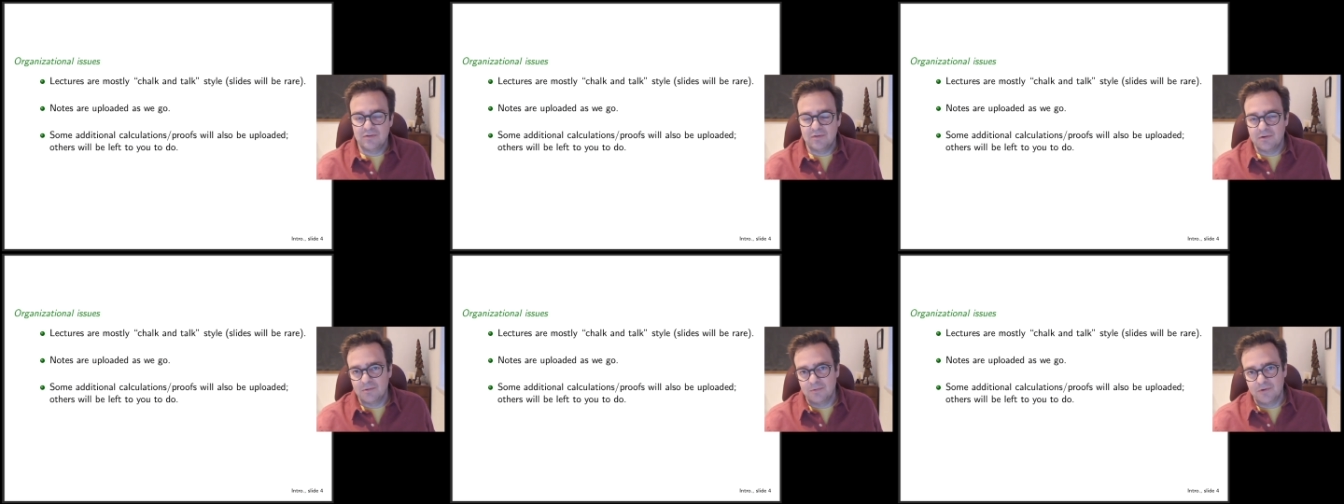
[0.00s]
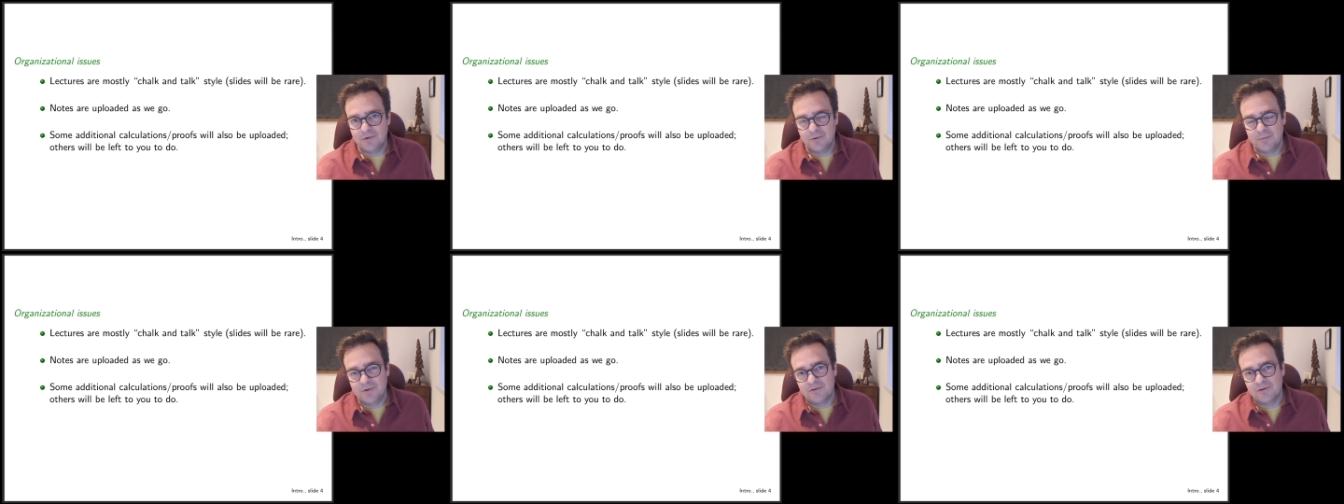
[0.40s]
So I don't want
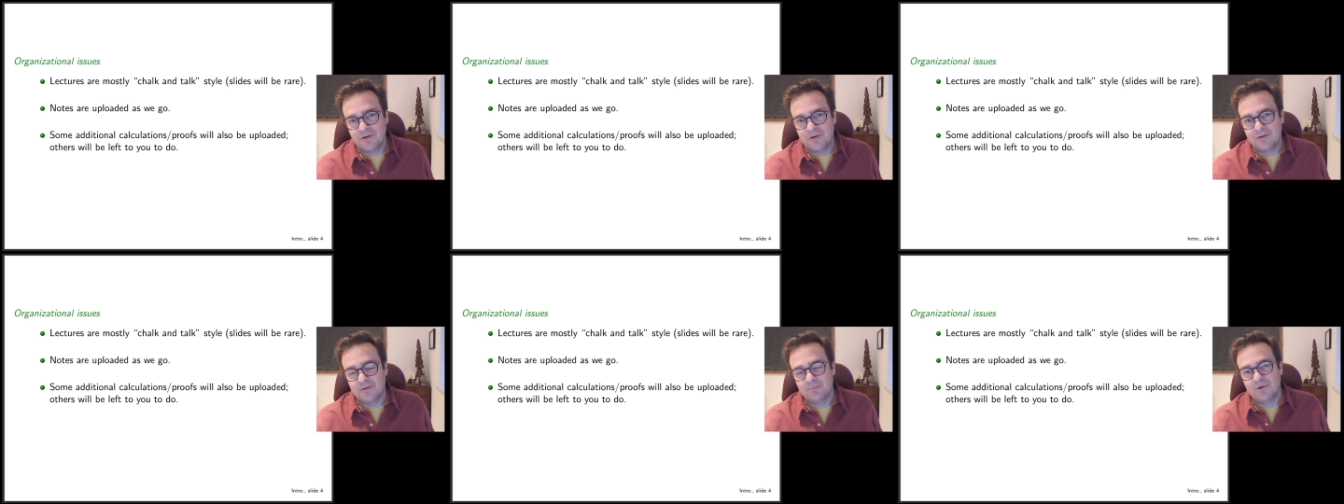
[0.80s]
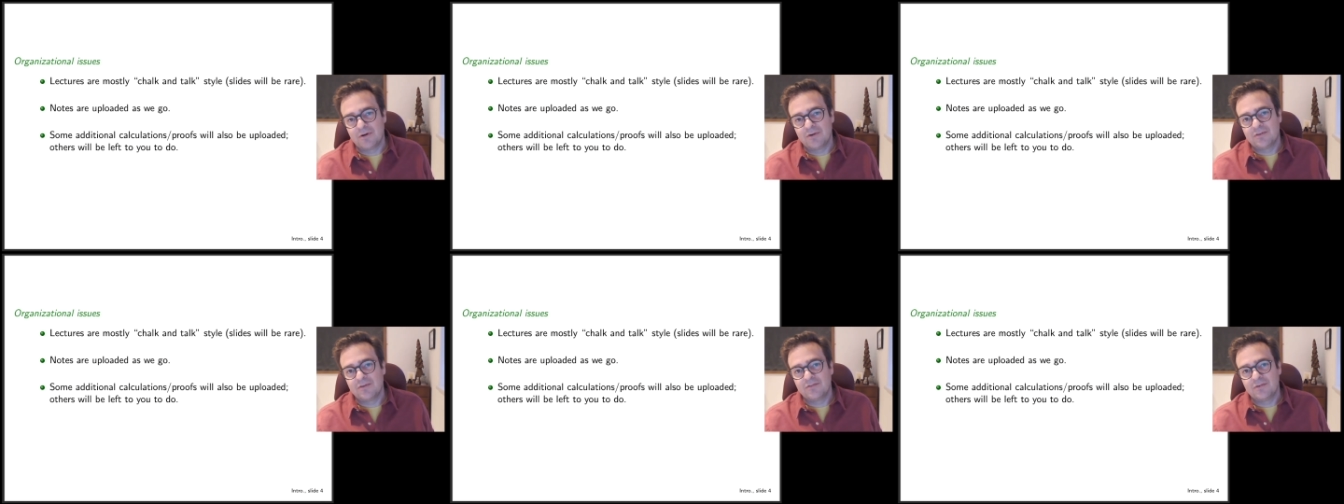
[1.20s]
you to be trying to
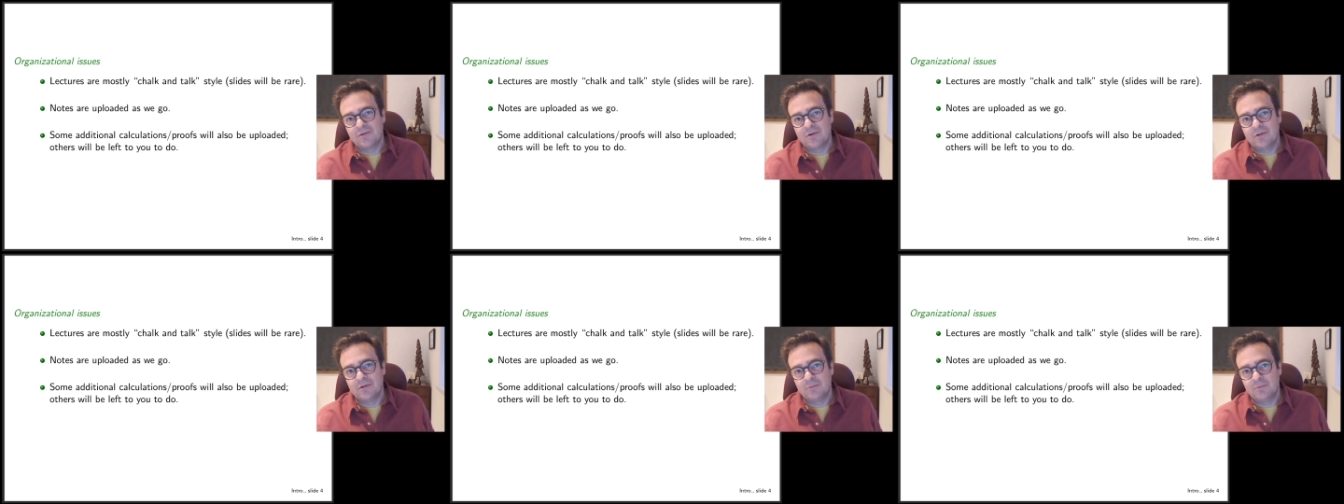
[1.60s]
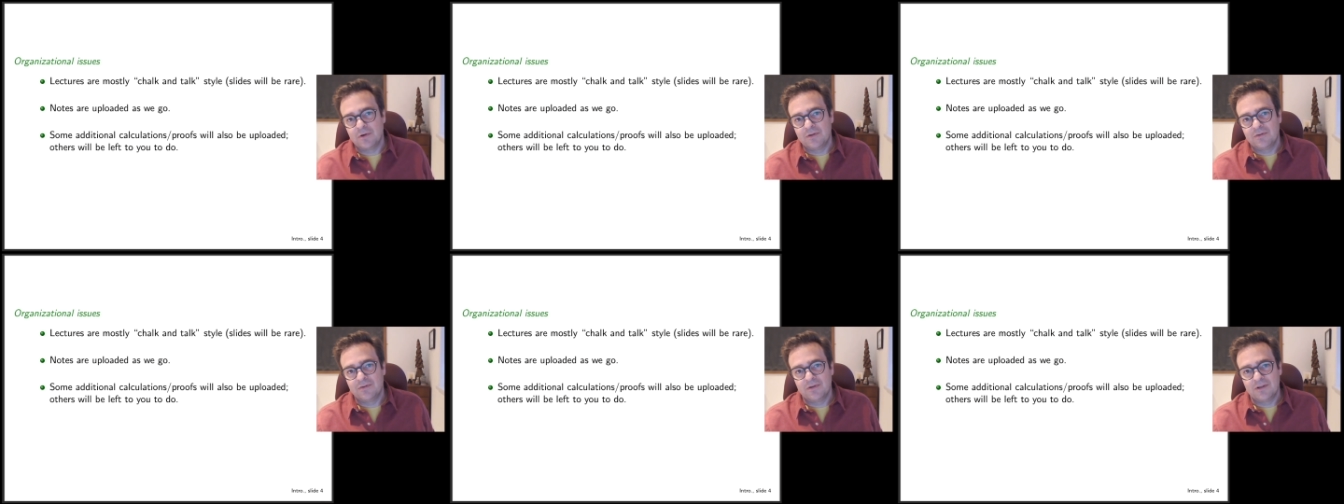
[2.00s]
process it all at
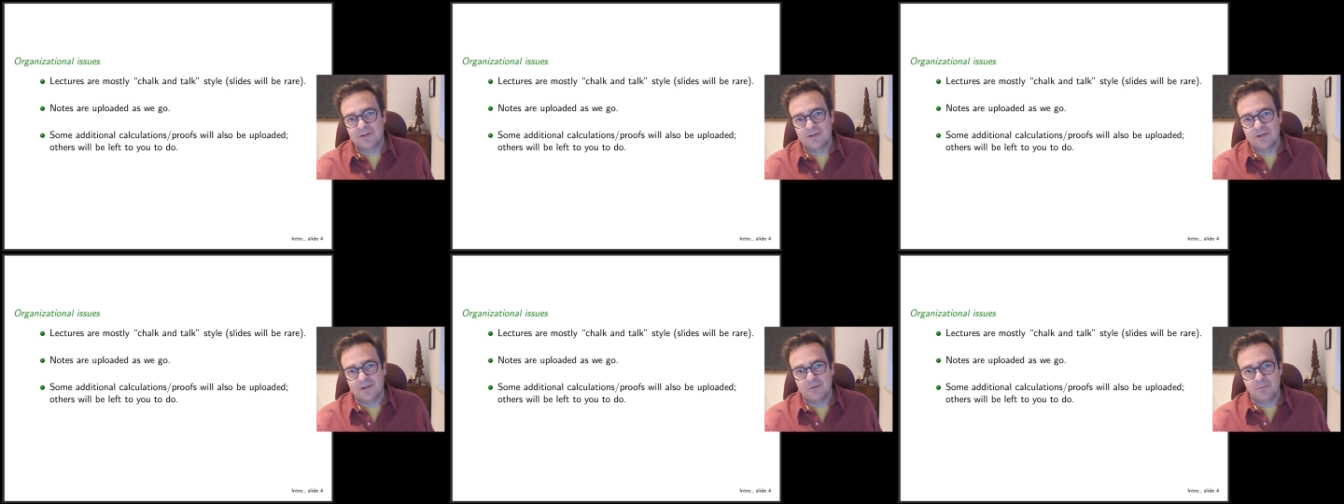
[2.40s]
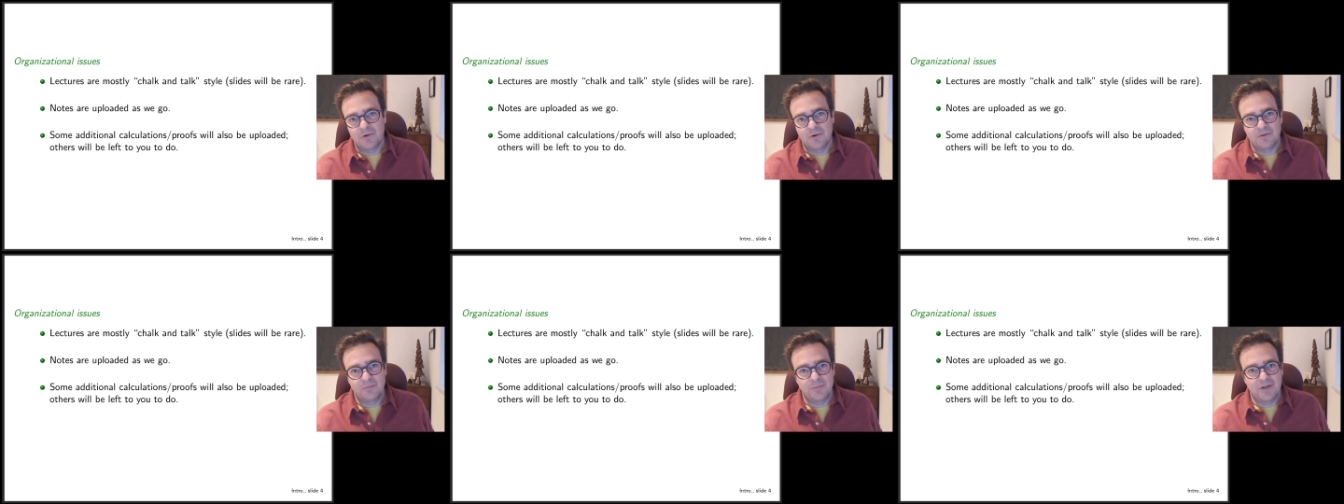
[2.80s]
once. And I think it
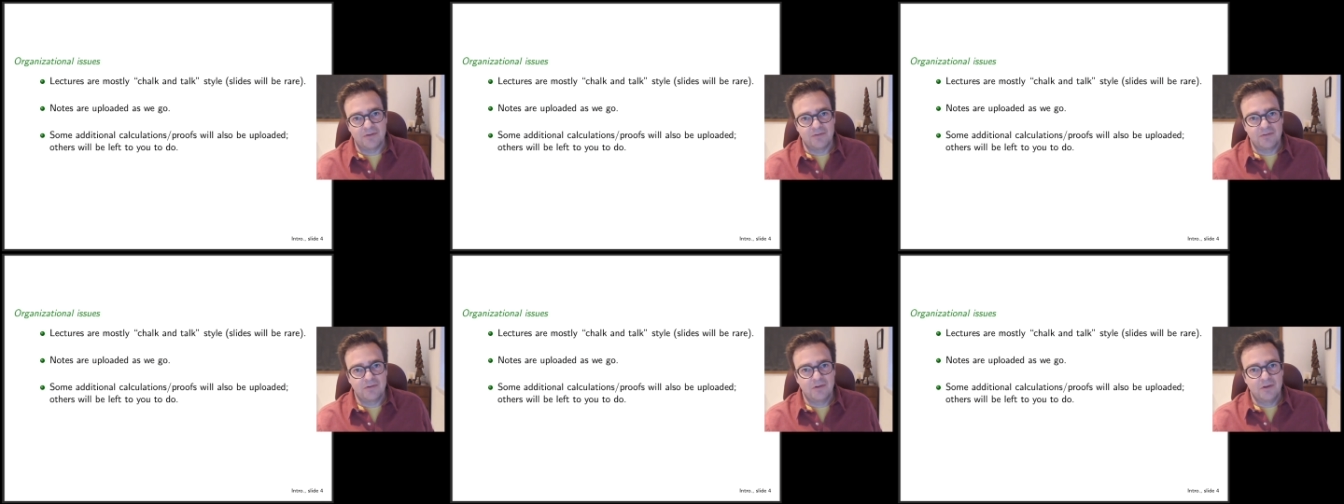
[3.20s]
works best.